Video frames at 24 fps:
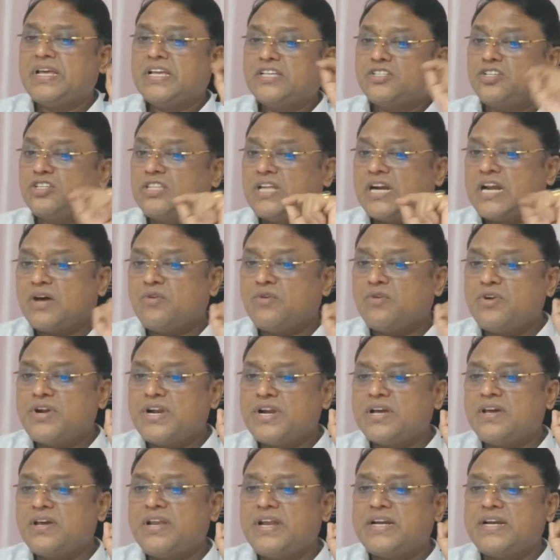So the
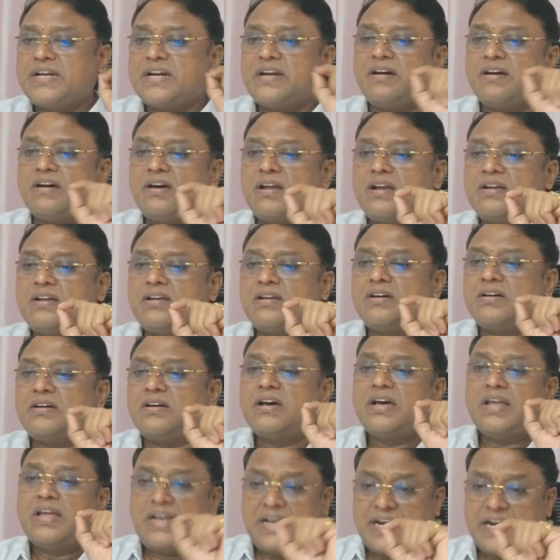downregulated are
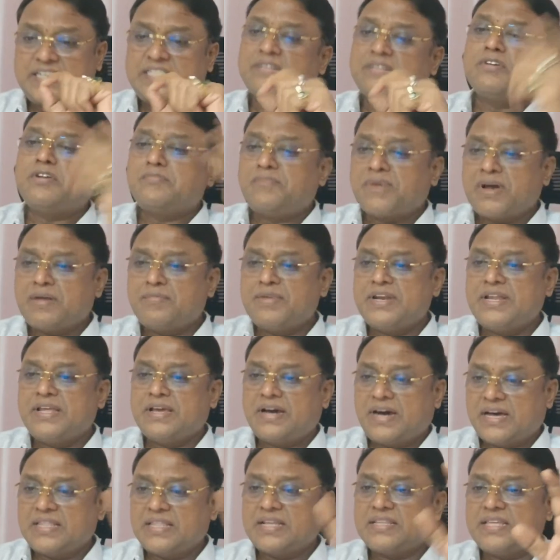LET7 family.
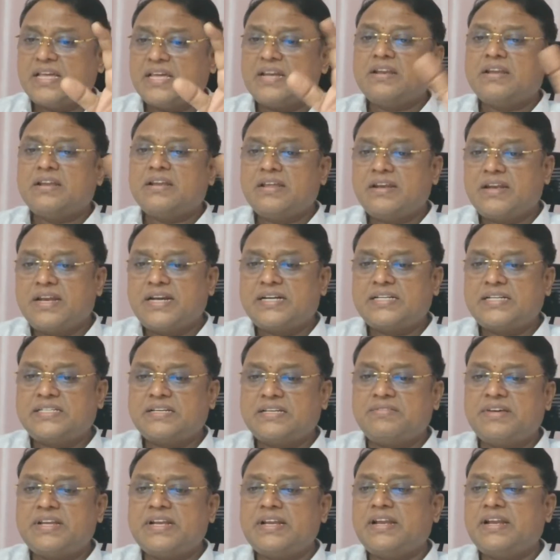Other than
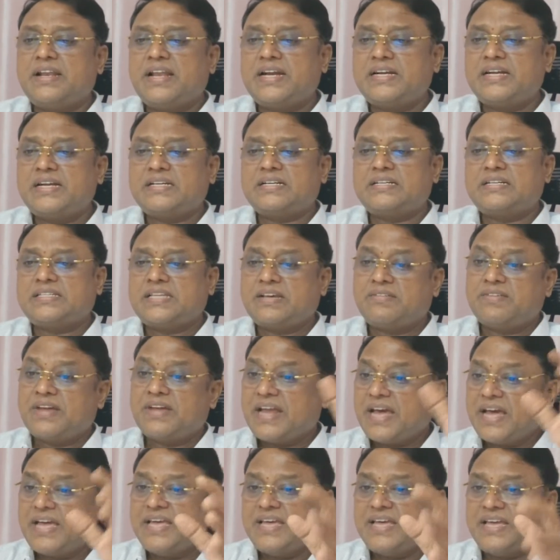
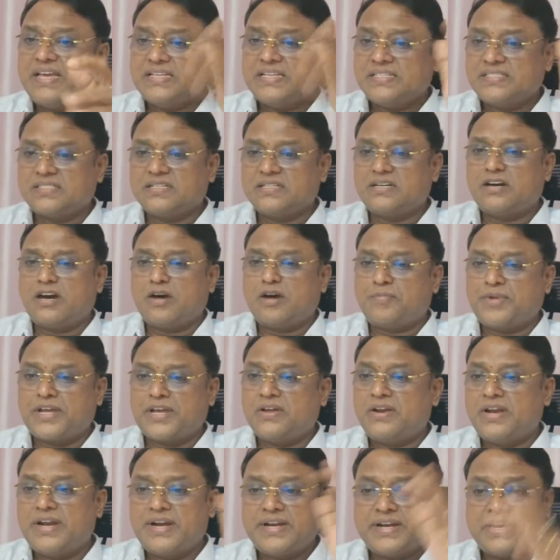LET7I is
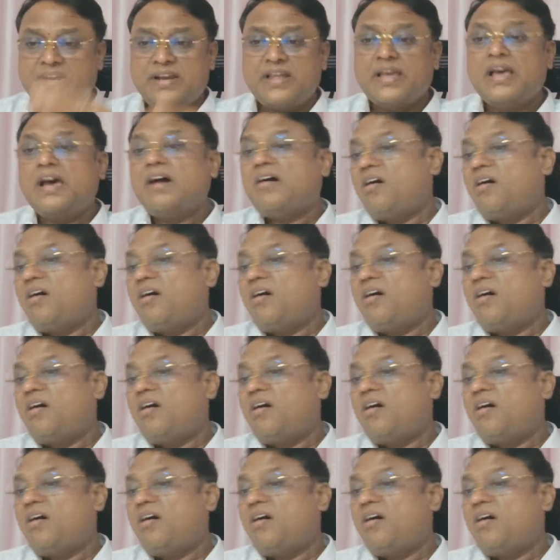upregulated.